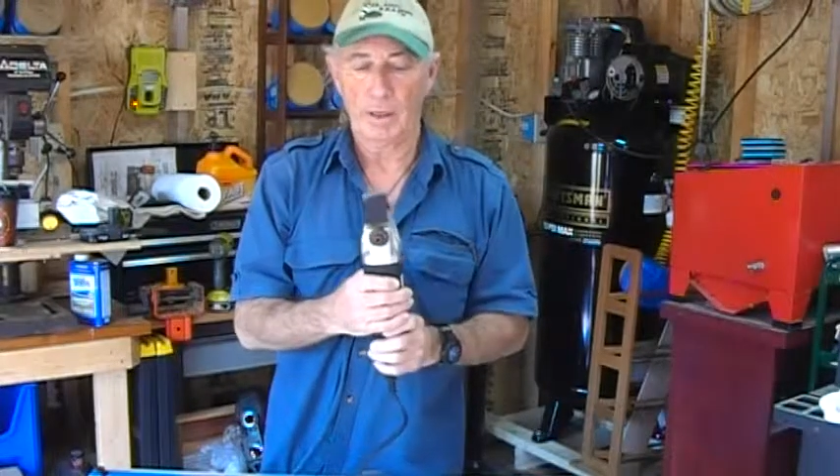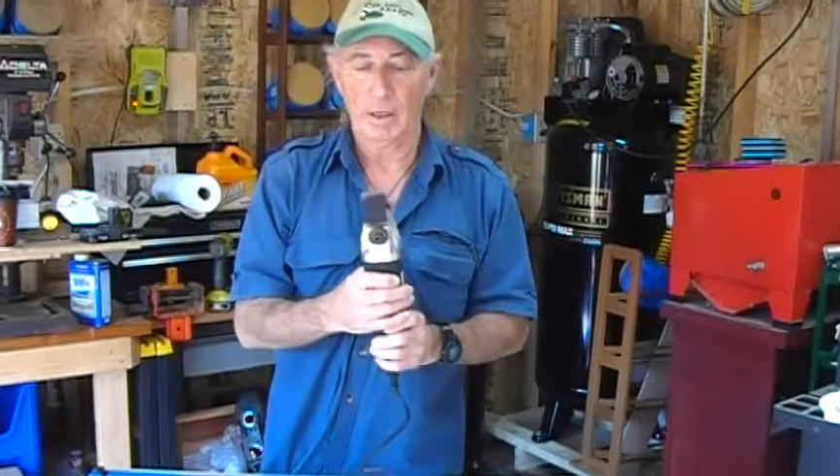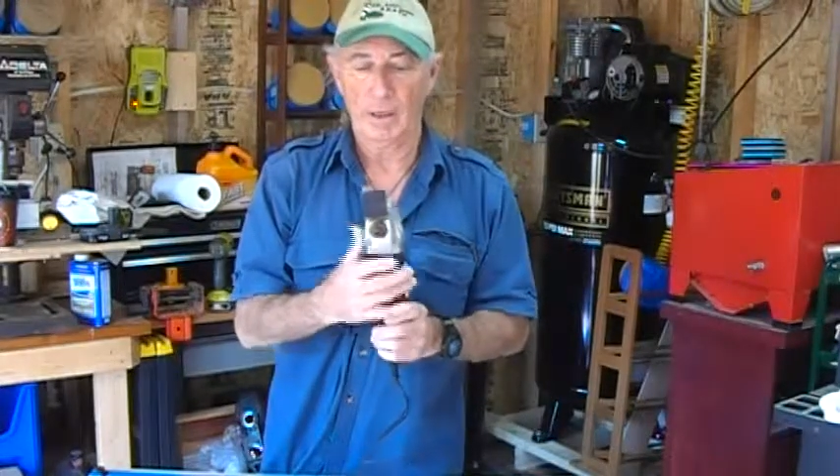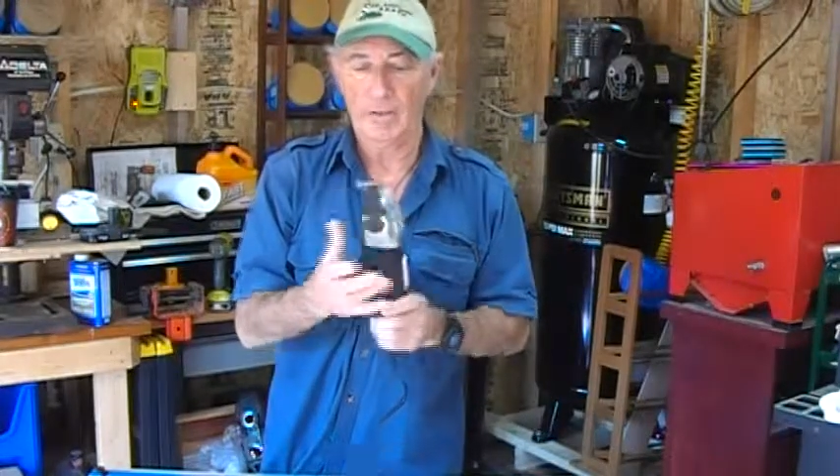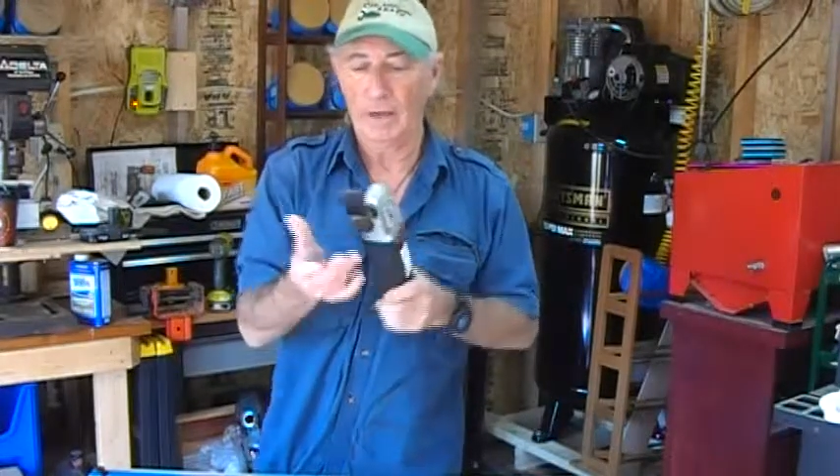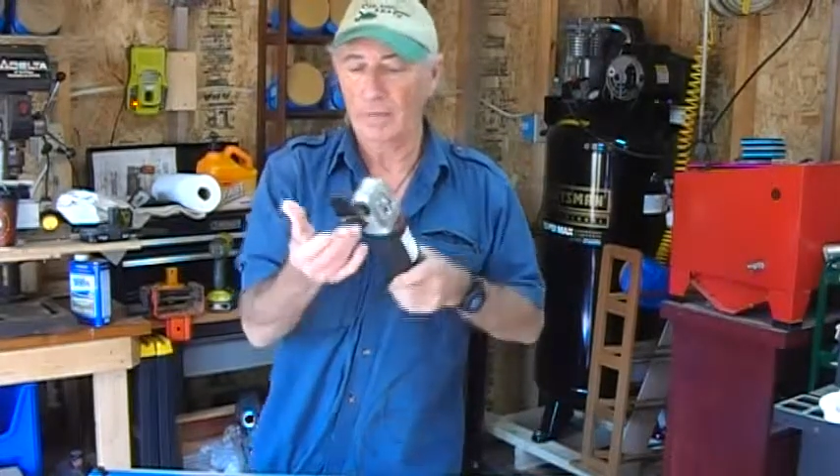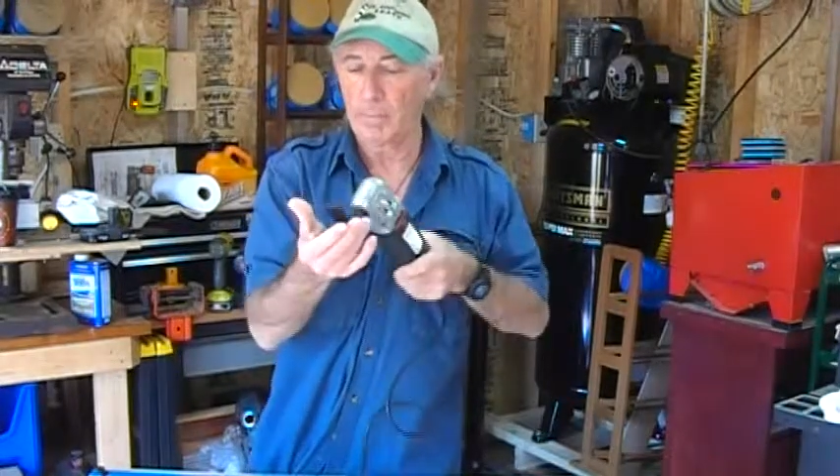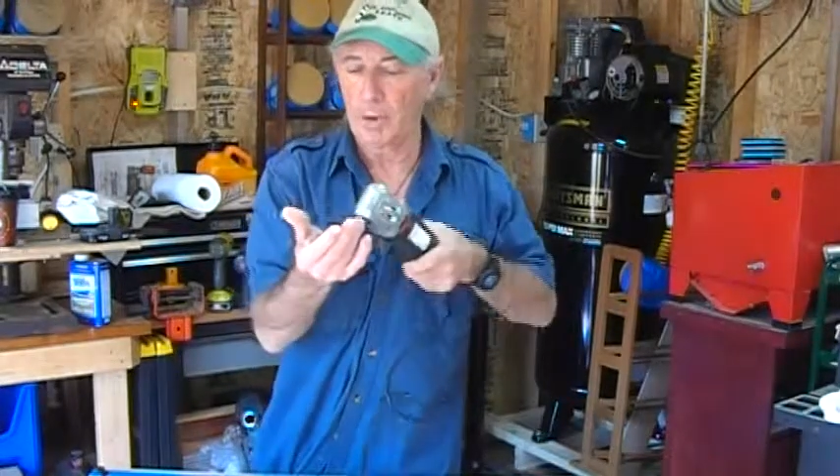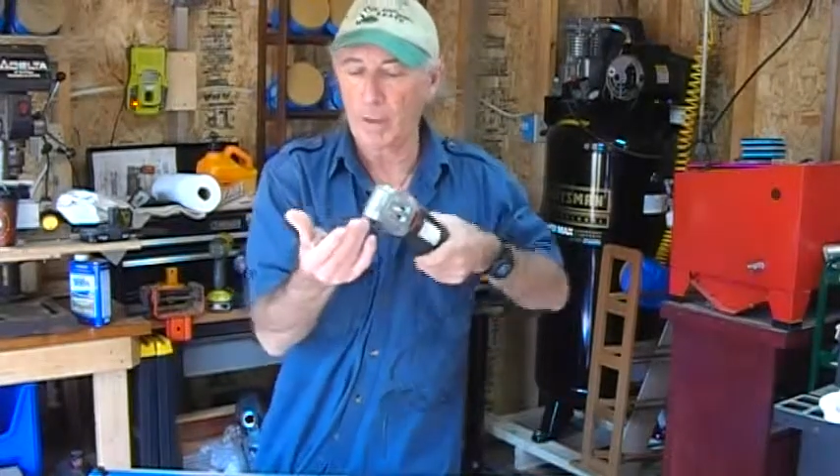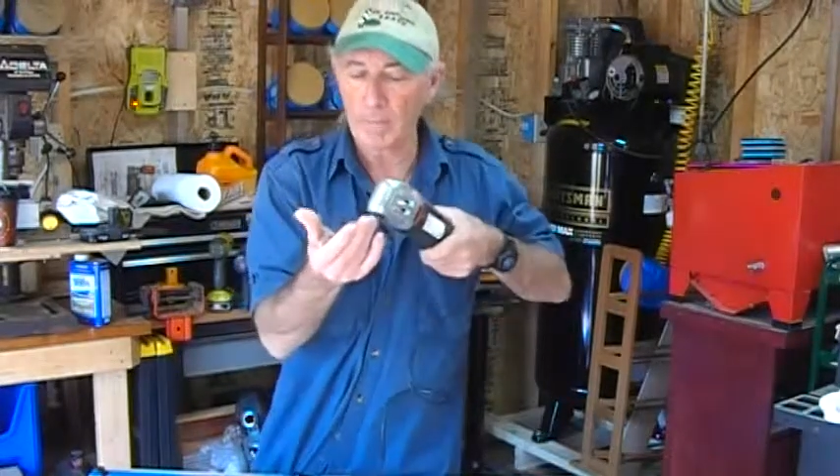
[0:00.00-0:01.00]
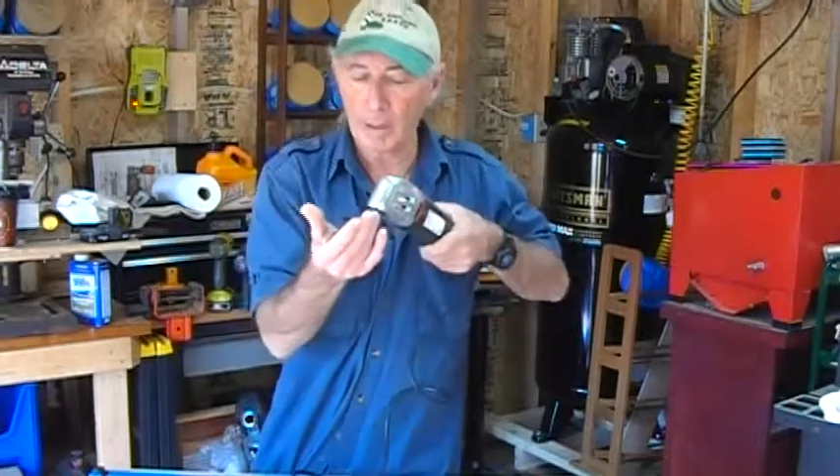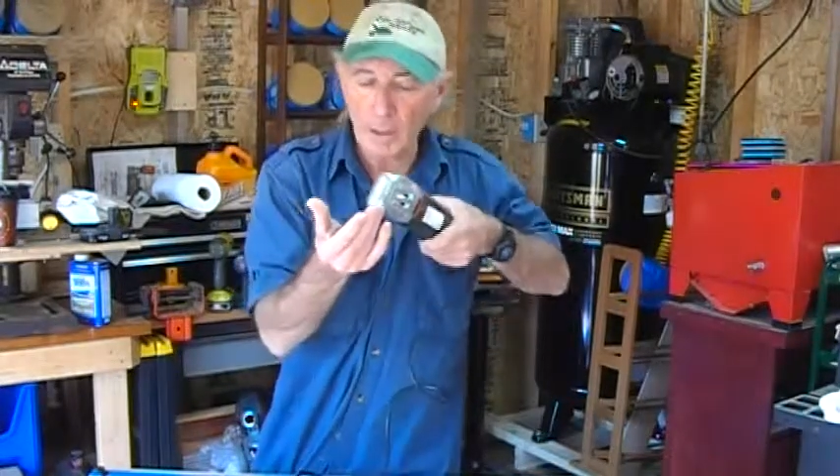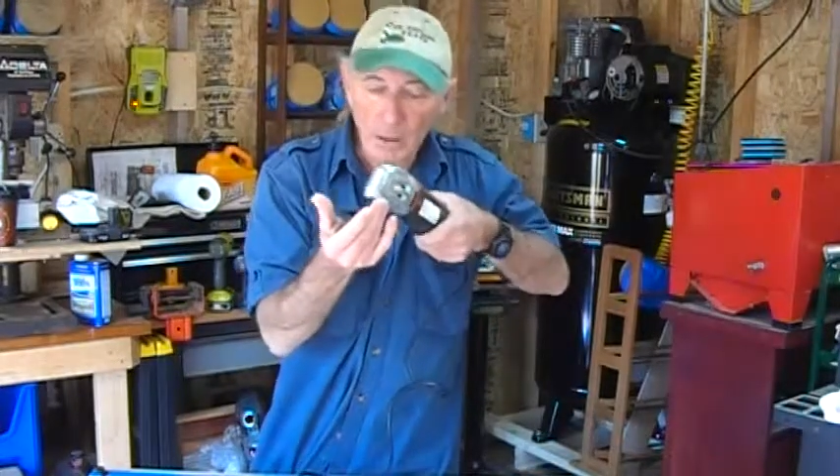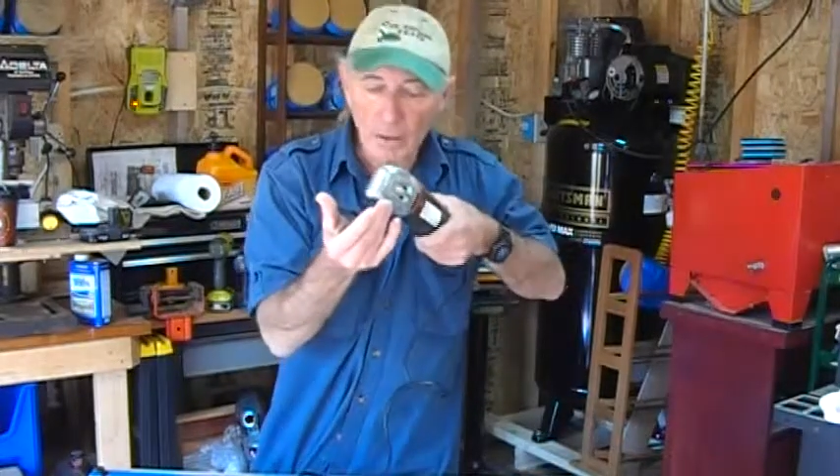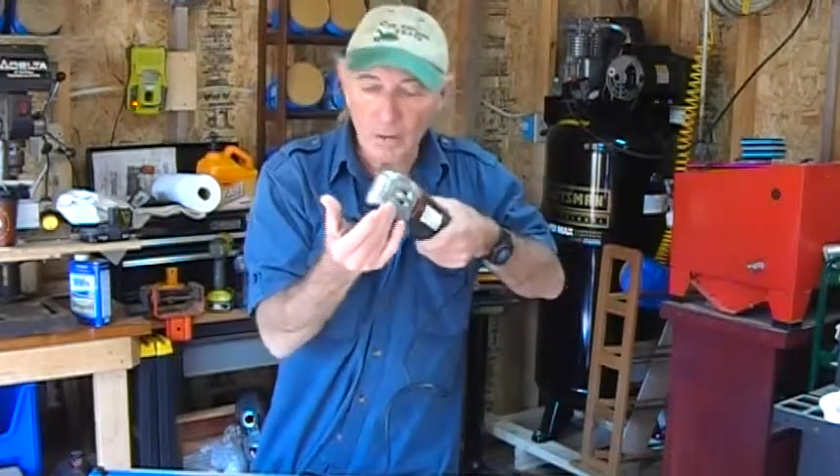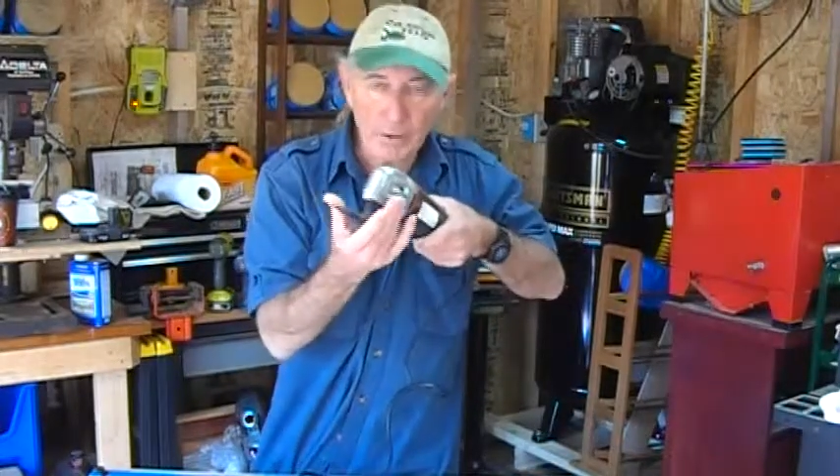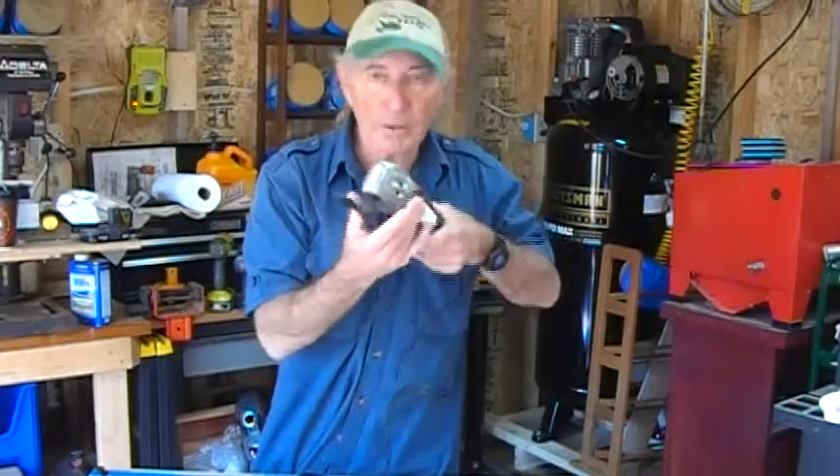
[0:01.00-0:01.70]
and you have a problem getting in there,